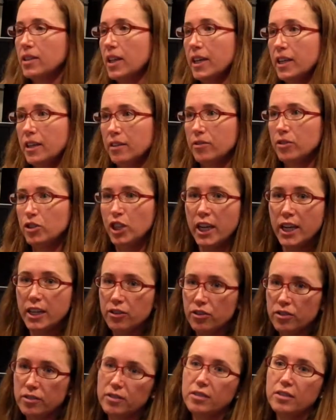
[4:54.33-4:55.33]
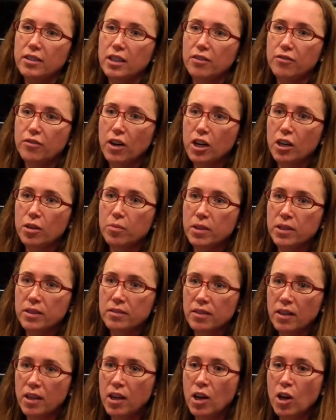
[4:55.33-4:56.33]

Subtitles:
like changes in the environment,